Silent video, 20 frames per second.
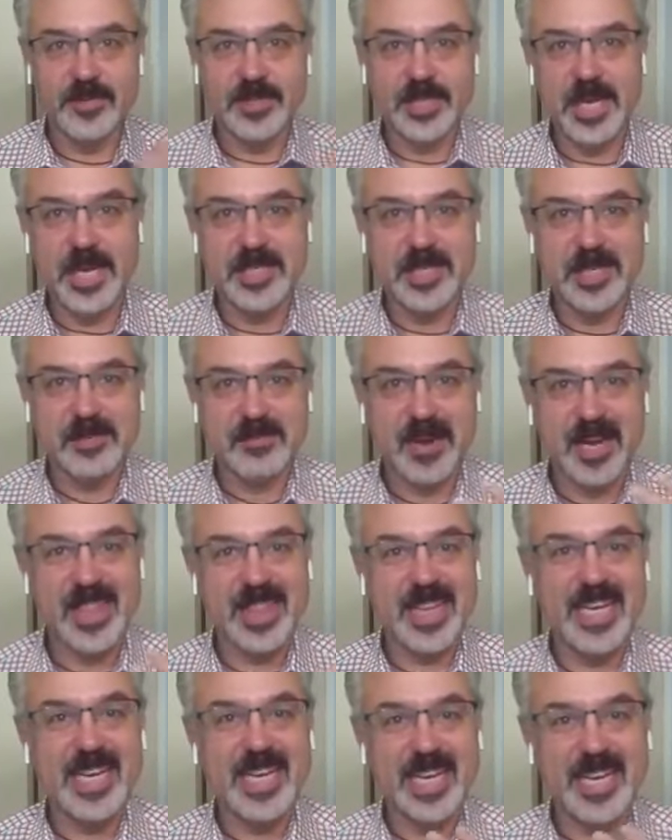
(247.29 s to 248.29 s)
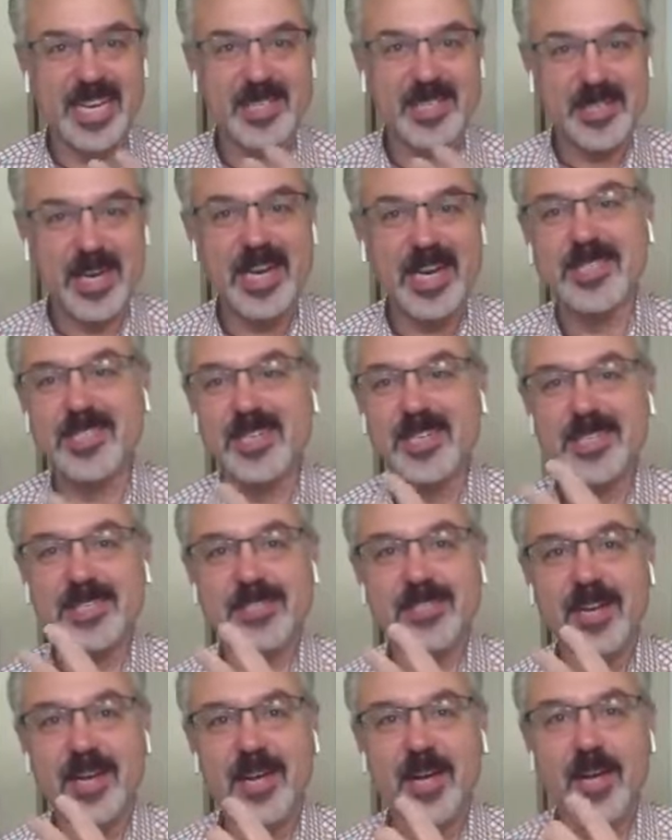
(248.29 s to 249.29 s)
changing my thinking
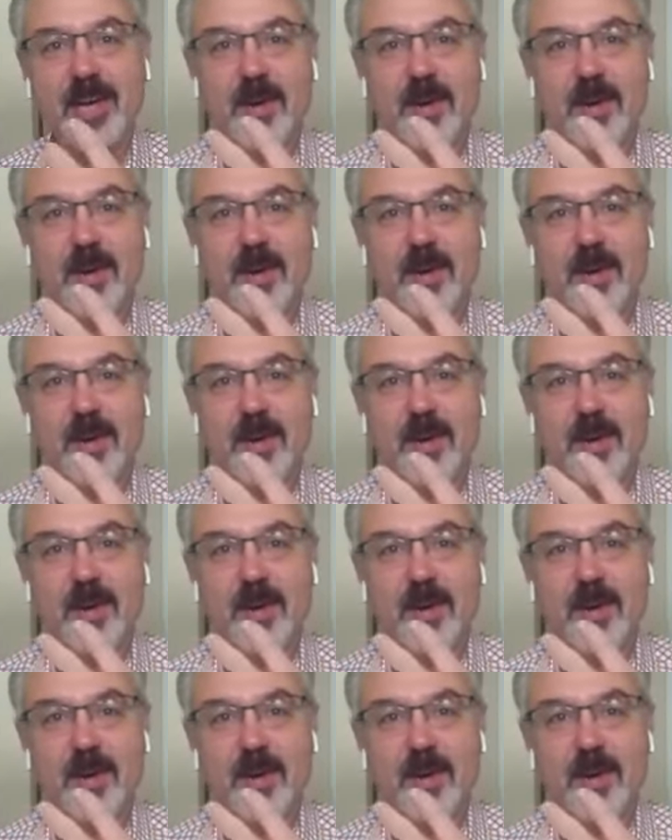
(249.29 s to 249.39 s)
changes